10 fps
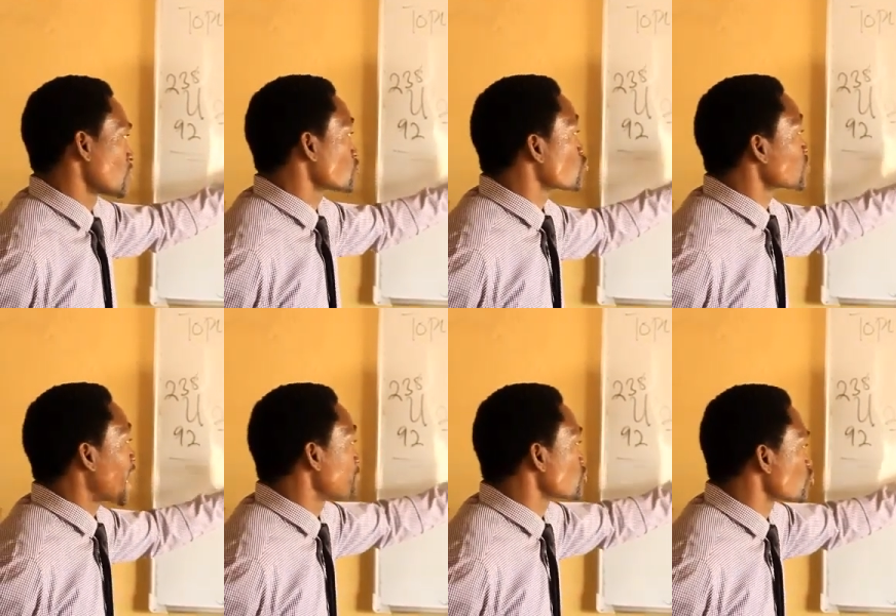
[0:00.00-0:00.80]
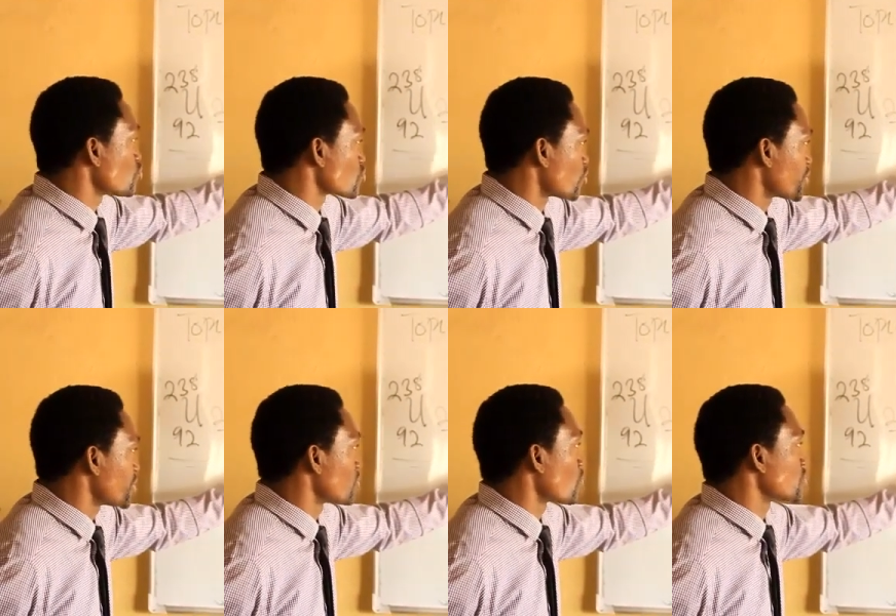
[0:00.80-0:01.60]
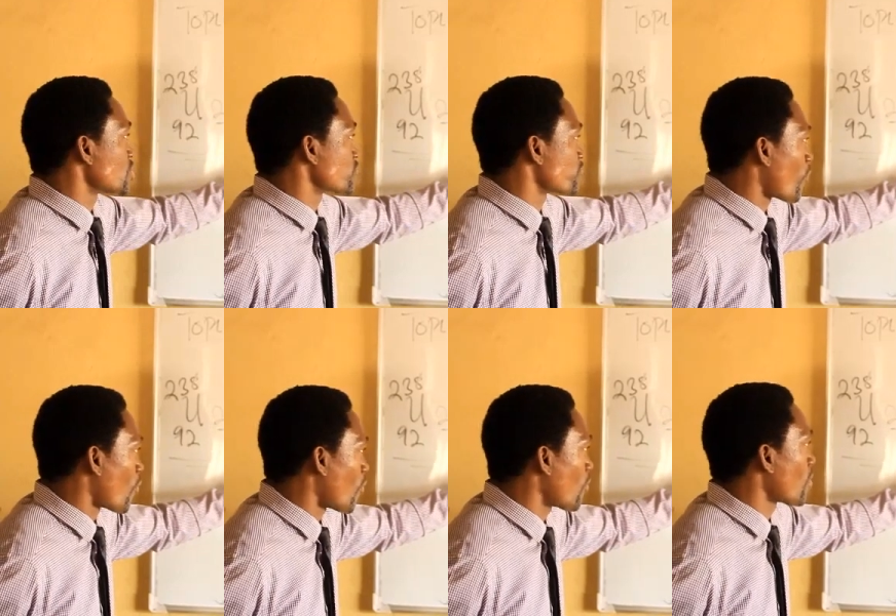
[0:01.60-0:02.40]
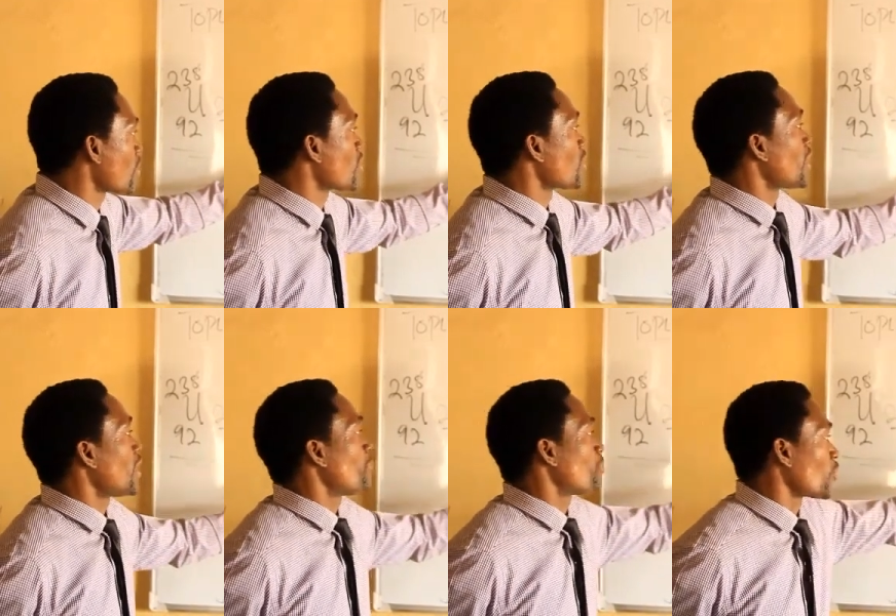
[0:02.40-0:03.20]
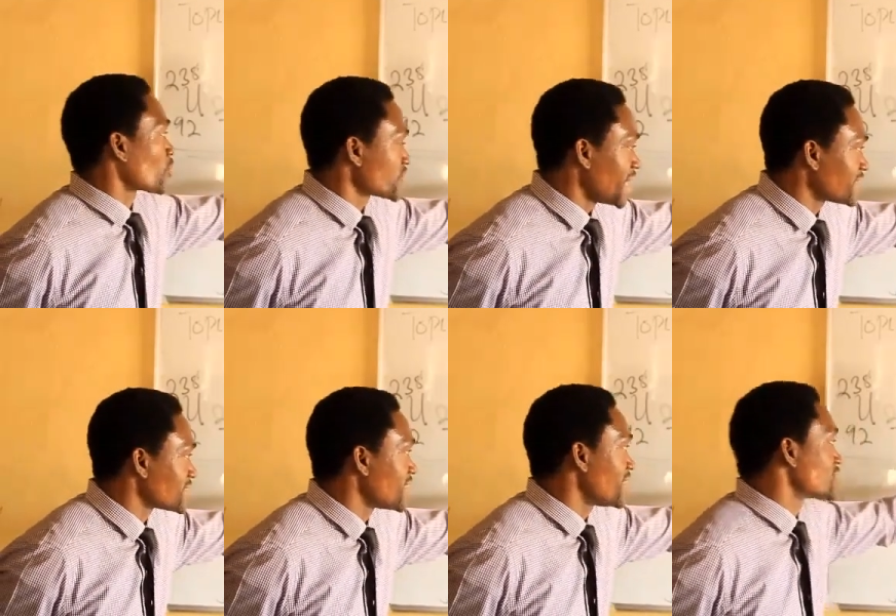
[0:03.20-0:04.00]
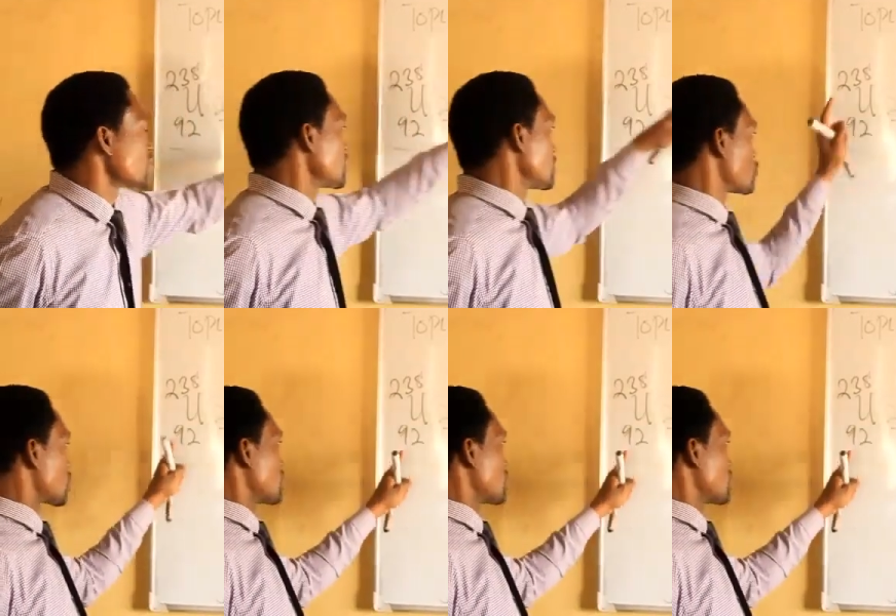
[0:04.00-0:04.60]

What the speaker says: 2 times 2, sorry, which is 4 plus 88, it will